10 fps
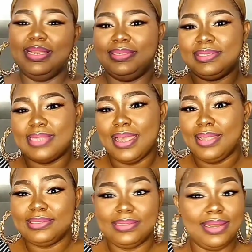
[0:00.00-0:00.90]
The
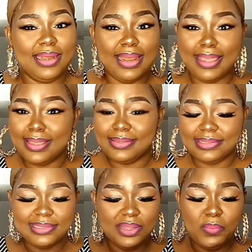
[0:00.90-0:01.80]
size, the
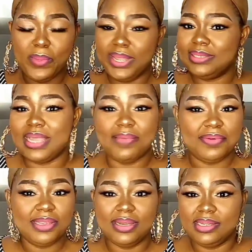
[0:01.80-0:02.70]
length, the width,
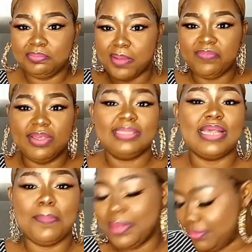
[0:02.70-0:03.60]
everything is perfect
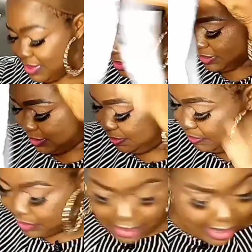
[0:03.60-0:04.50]
about this
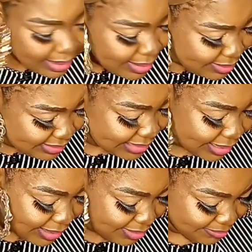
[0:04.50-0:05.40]
hair
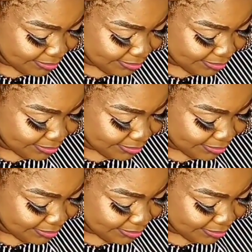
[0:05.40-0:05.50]
tie.